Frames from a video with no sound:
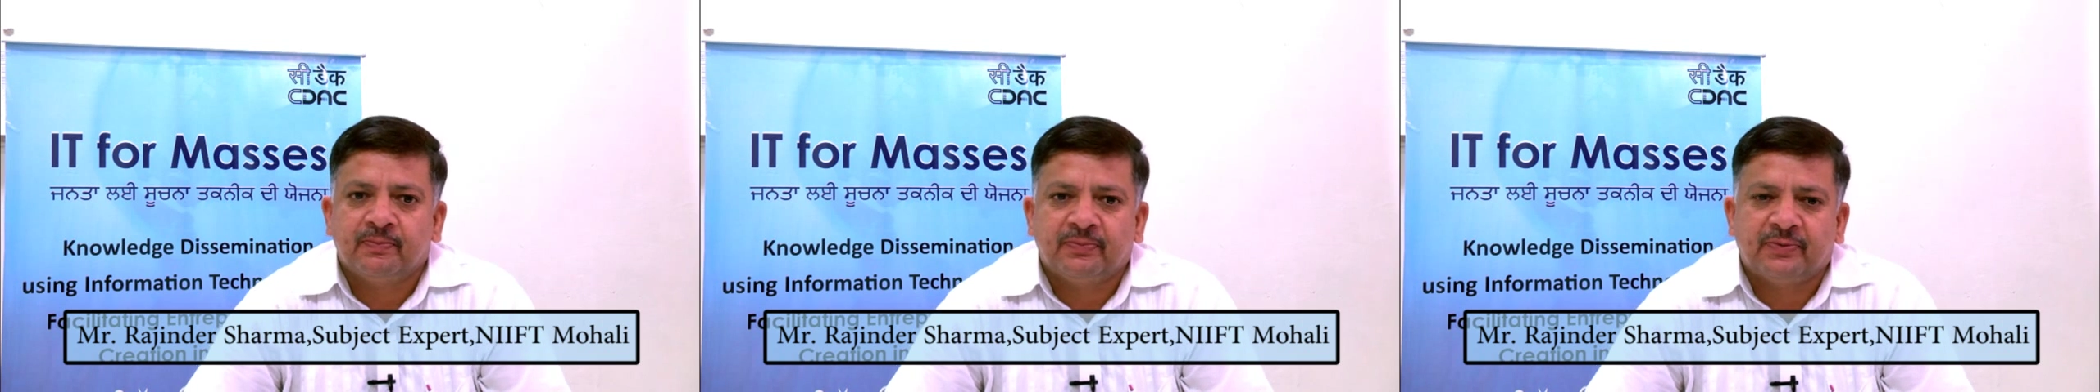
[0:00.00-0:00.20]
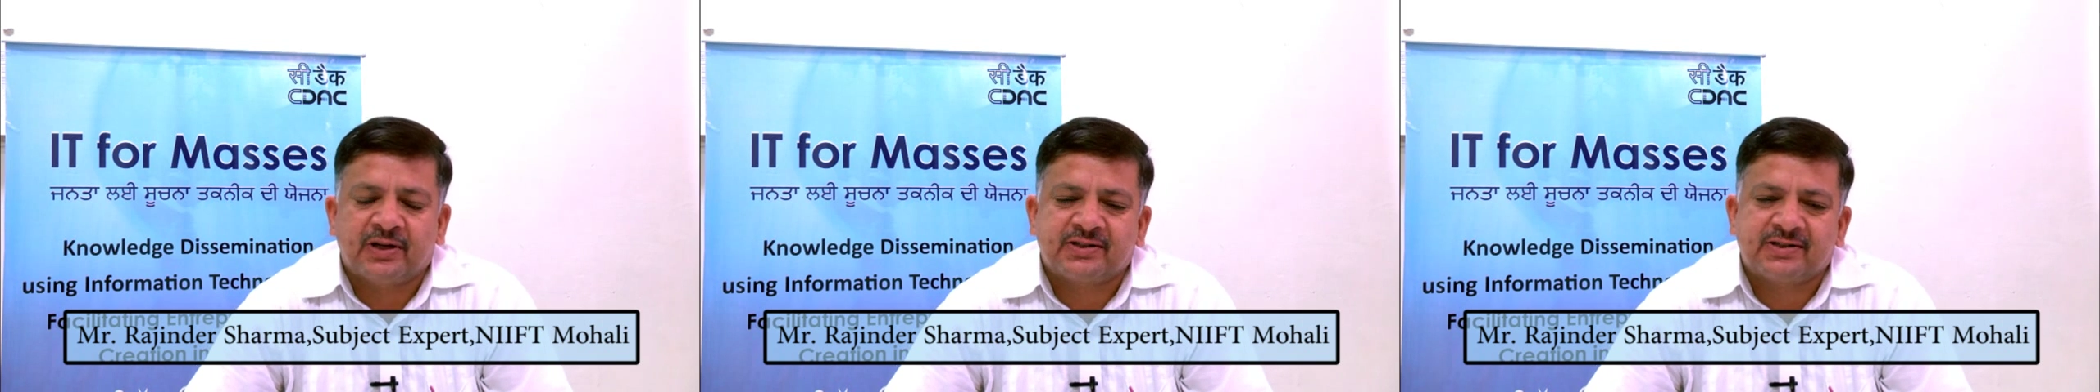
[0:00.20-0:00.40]

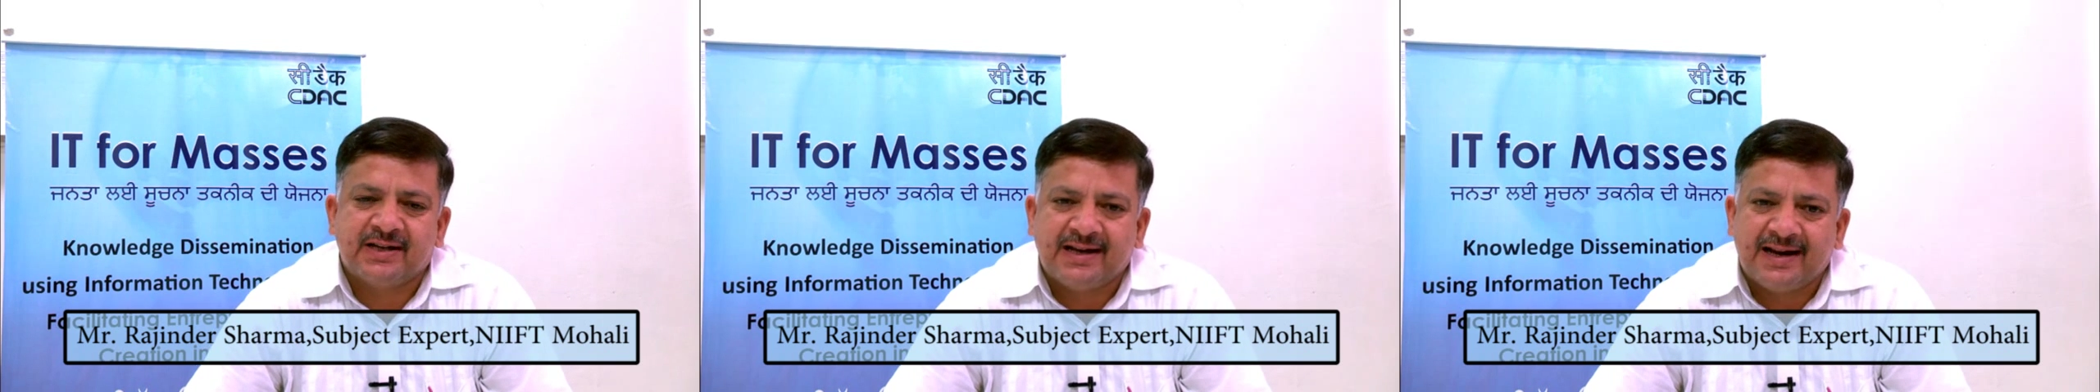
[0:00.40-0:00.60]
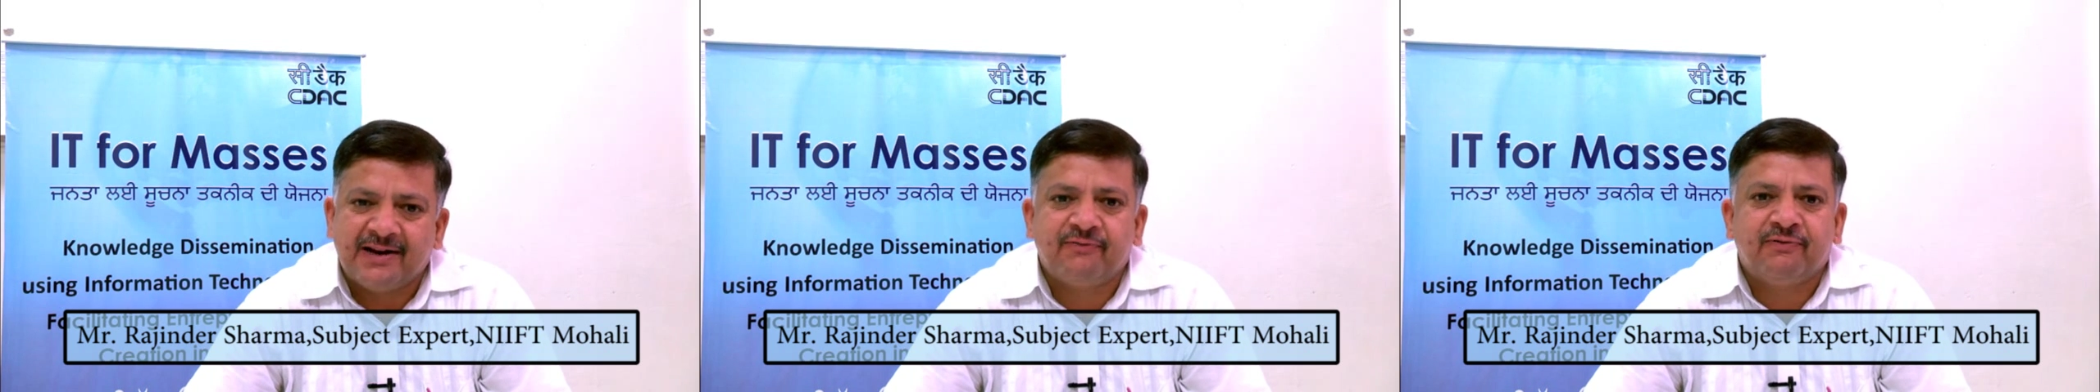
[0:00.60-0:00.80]
the
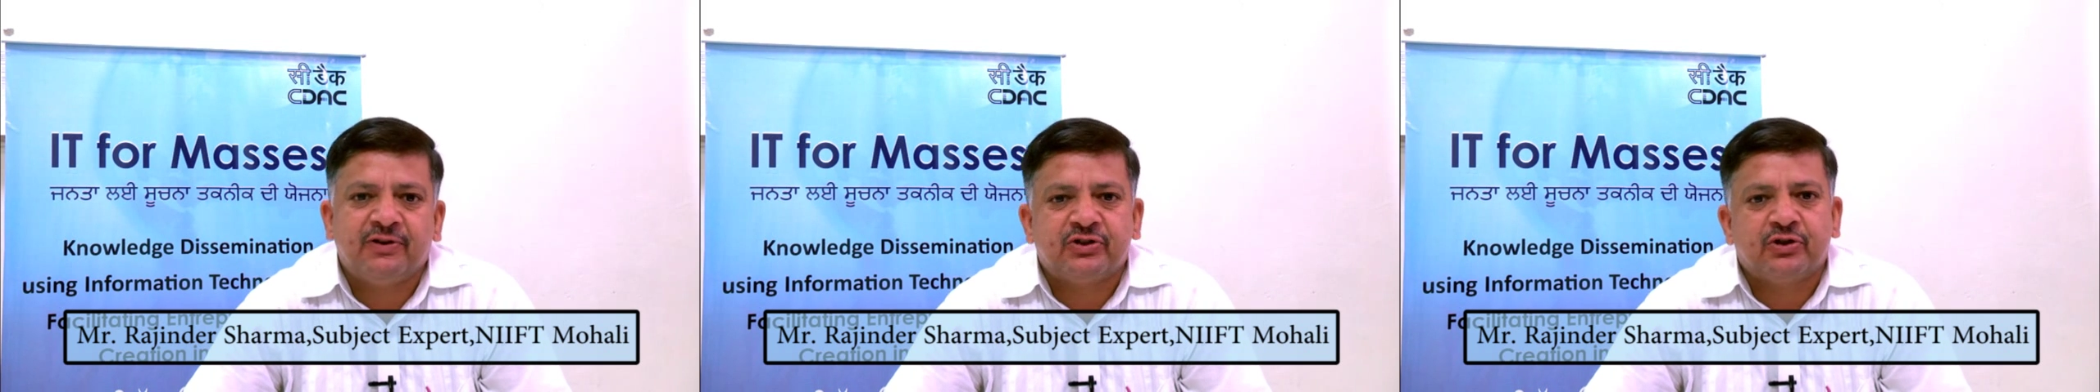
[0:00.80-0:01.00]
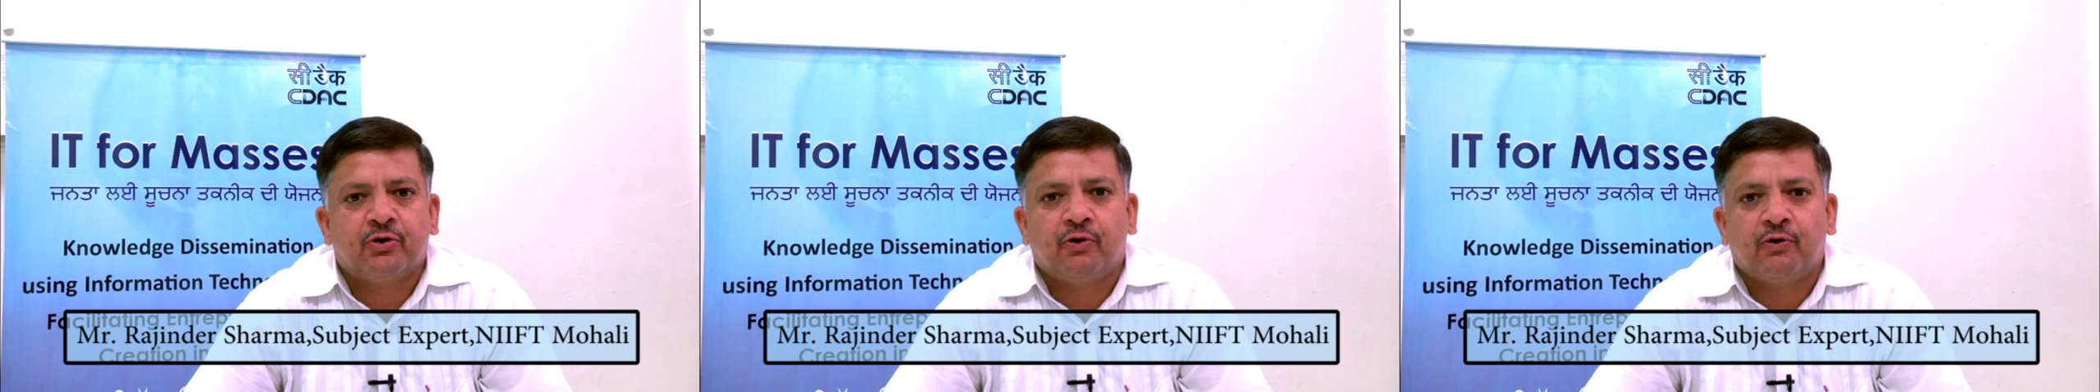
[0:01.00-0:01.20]
salient
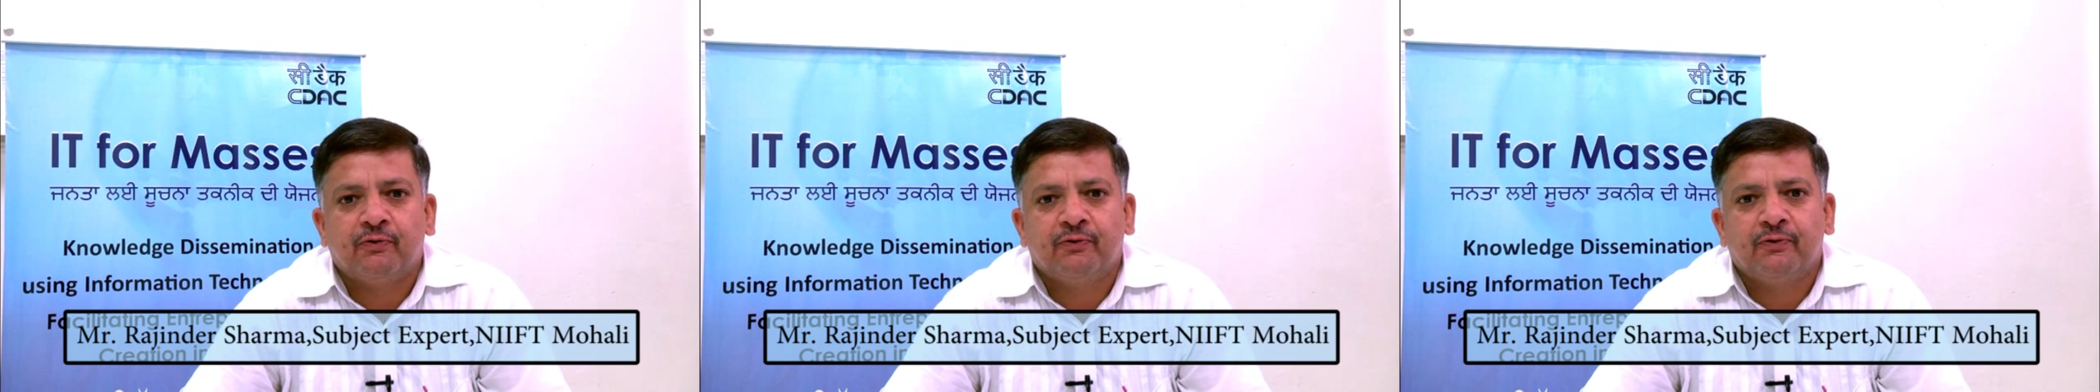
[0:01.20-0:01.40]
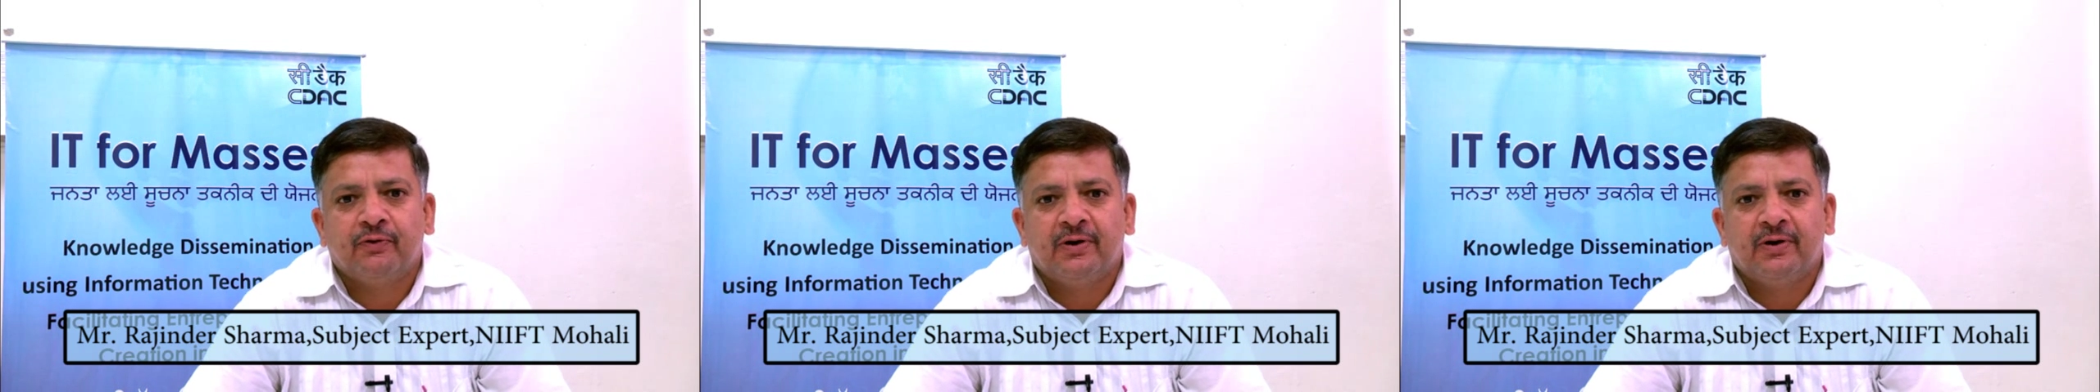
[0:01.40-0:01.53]
feature of